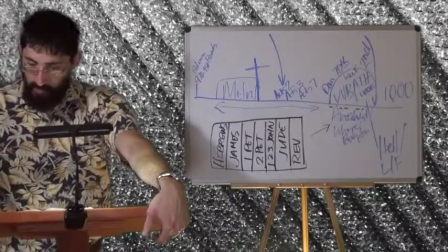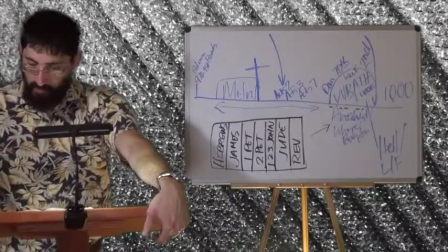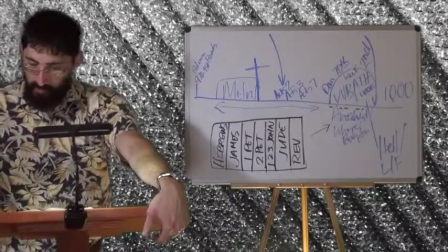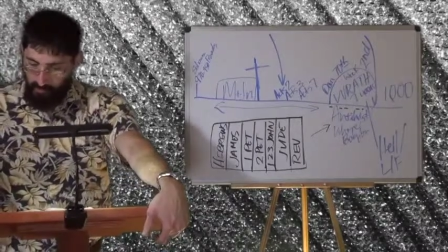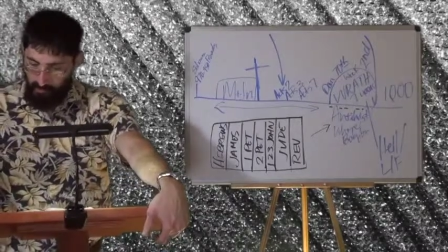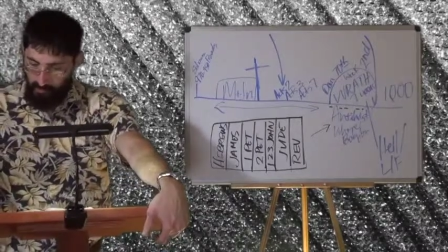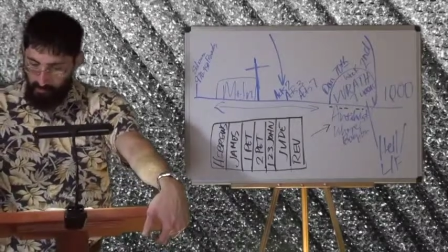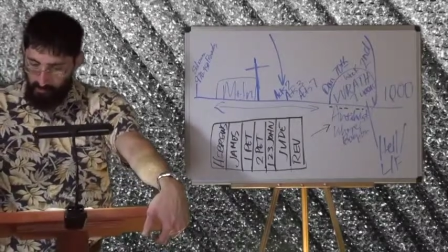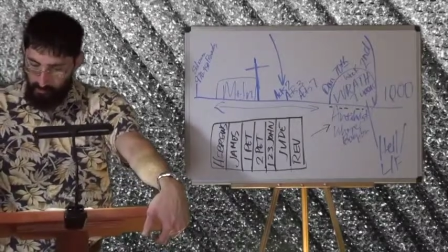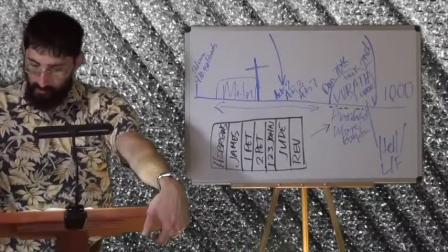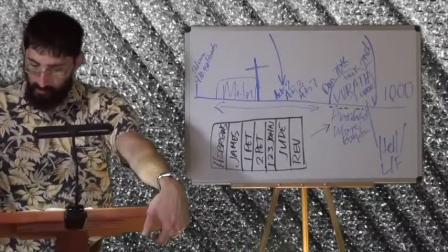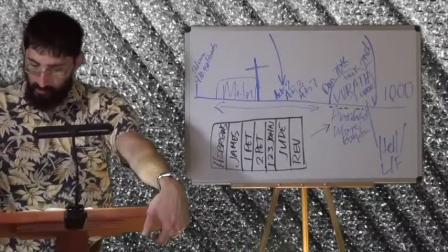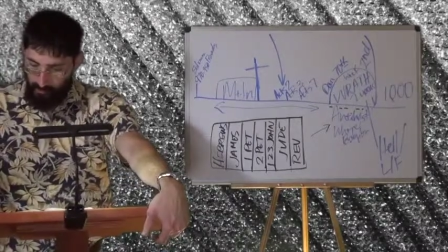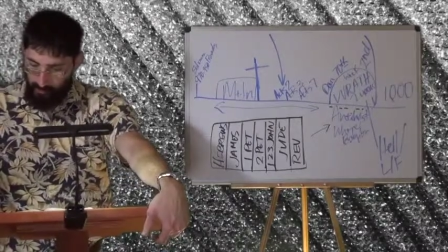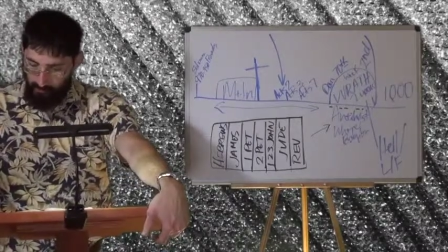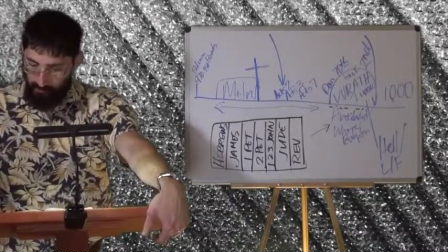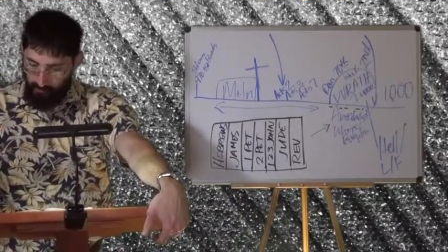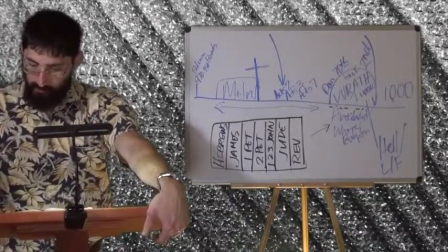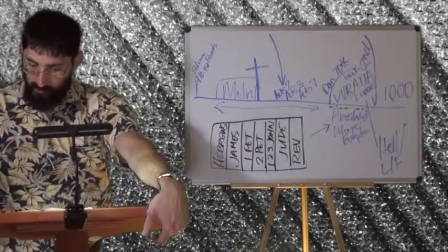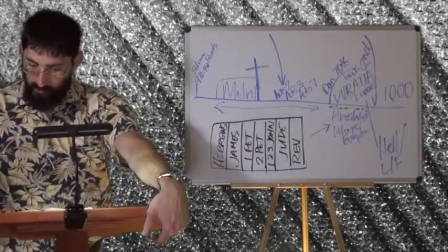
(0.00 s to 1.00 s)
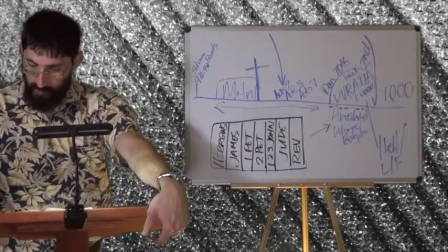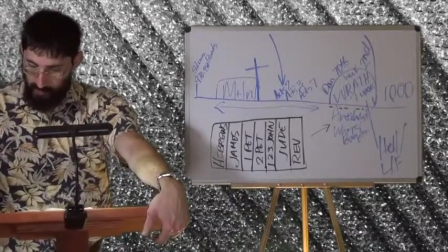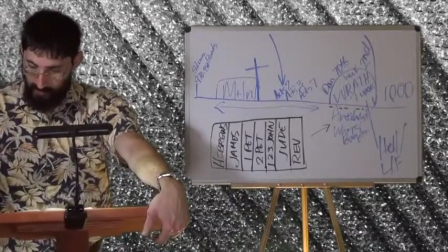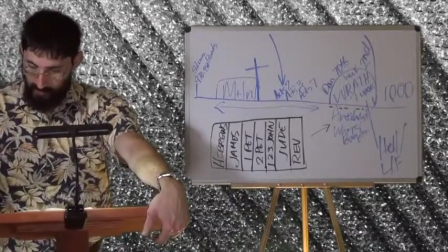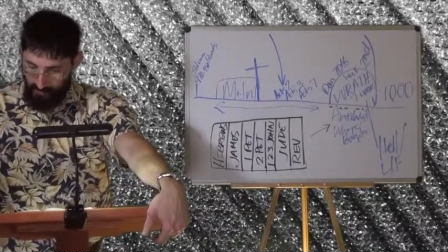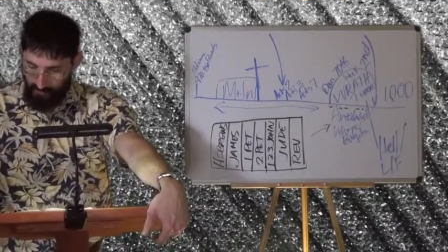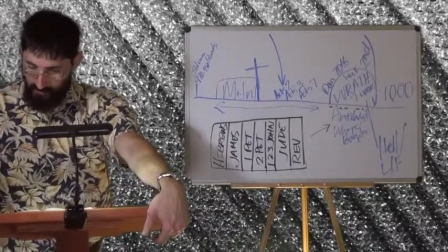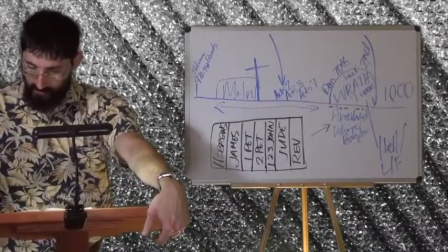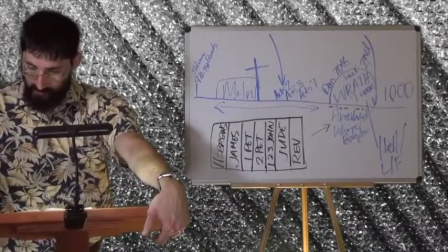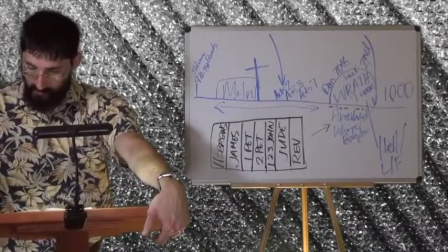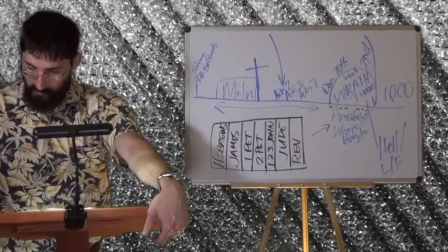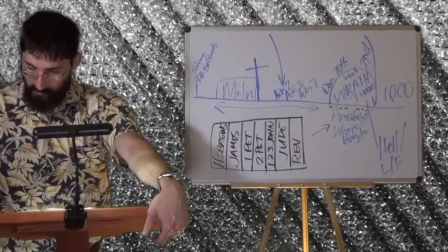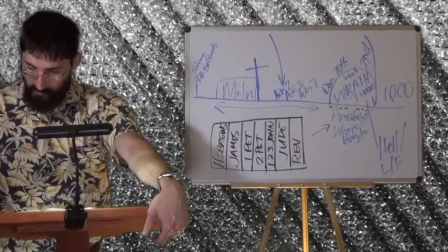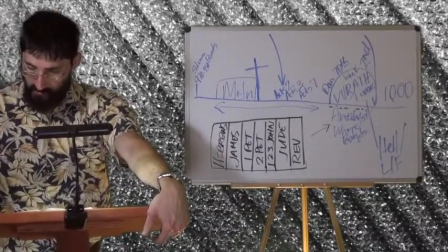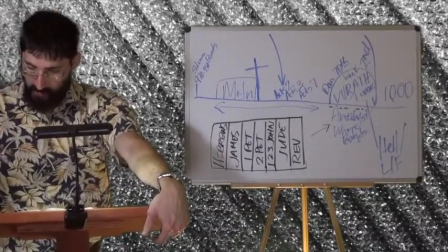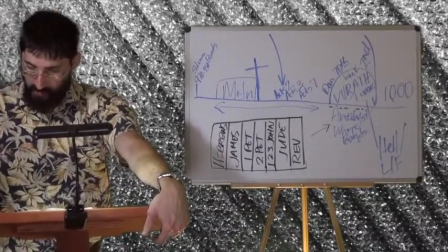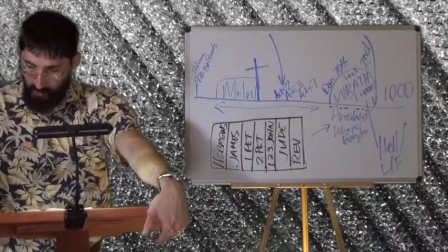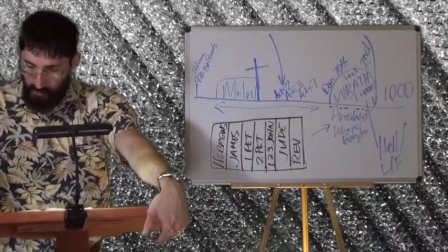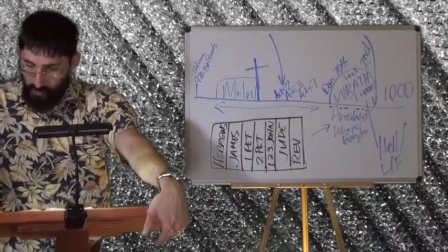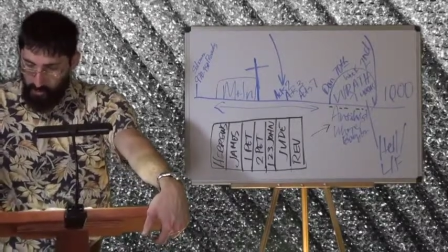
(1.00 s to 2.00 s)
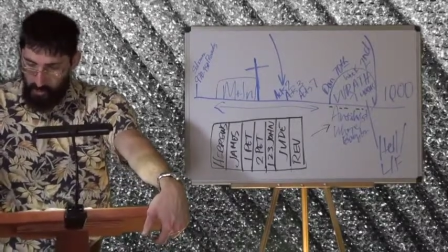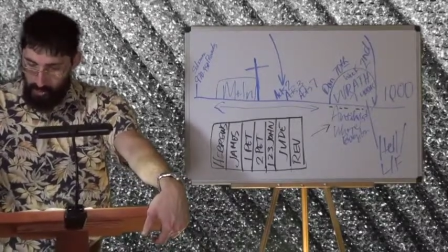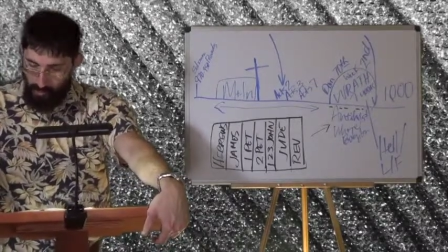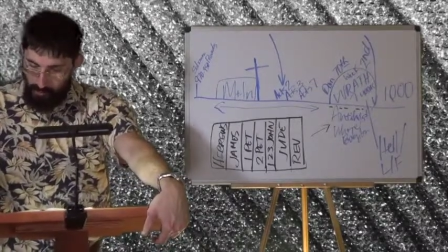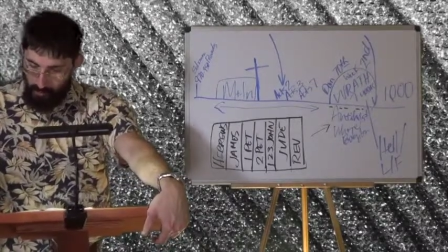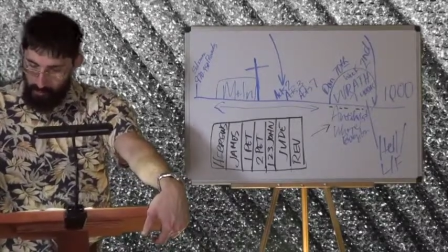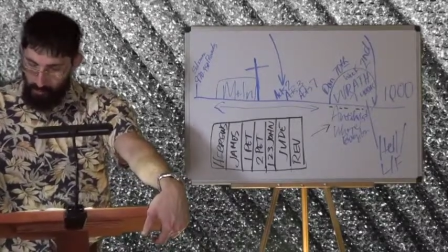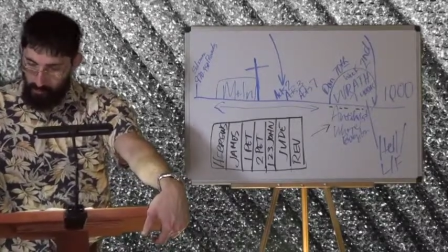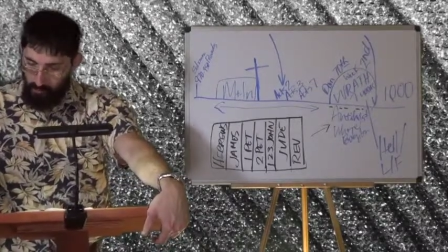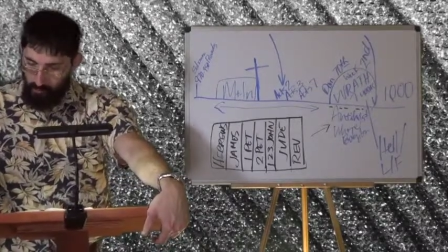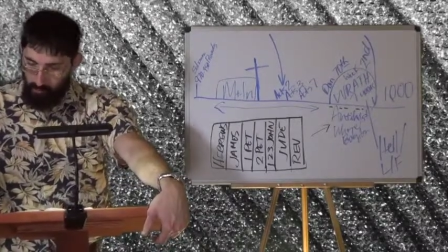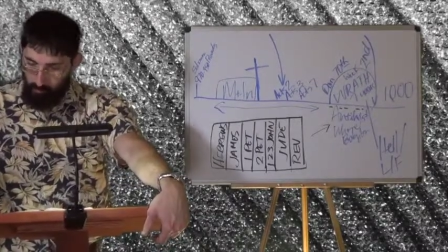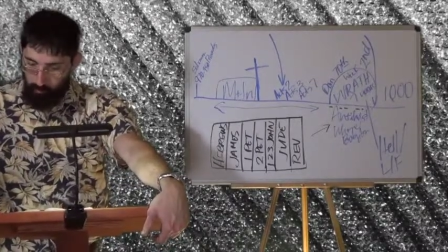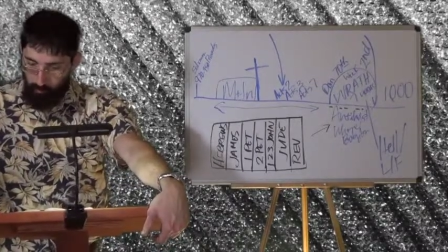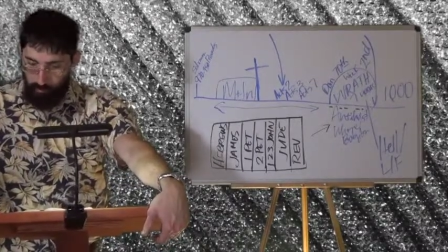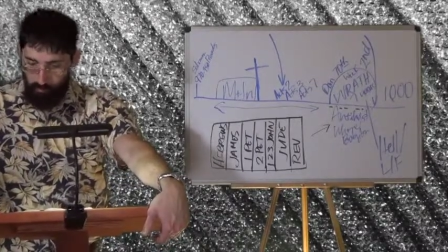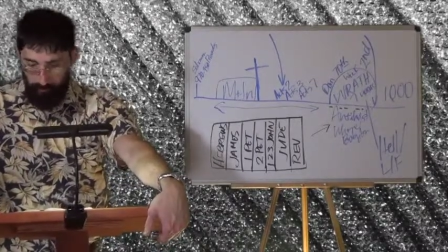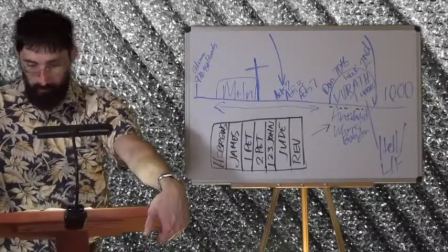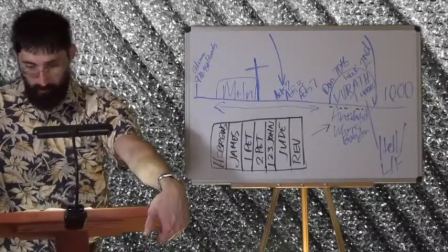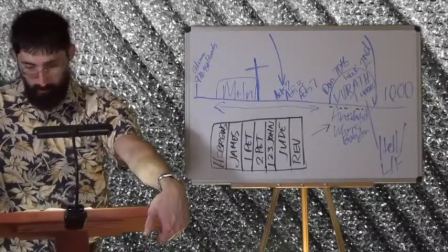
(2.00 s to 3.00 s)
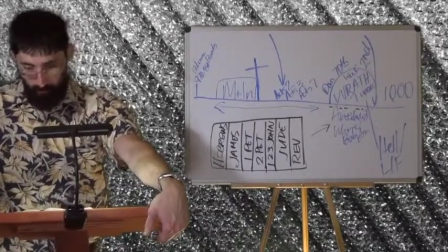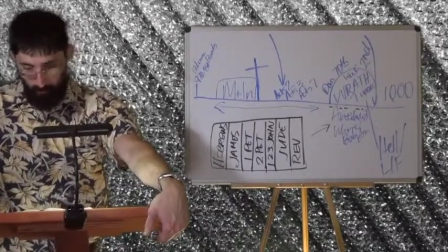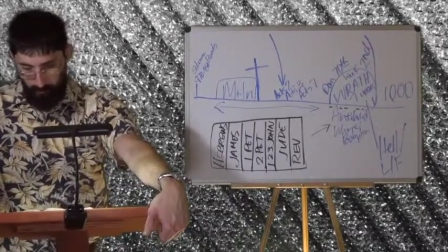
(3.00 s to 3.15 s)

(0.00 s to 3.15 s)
is the law of kindness. She looketh well to the